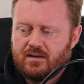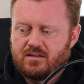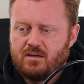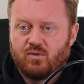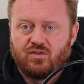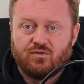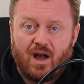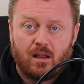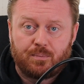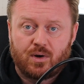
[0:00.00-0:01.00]
I had a team of
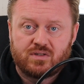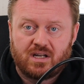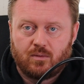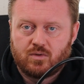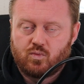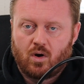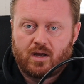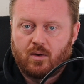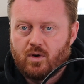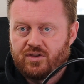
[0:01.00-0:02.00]
developers that I was
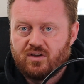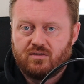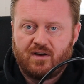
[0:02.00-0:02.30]
working with to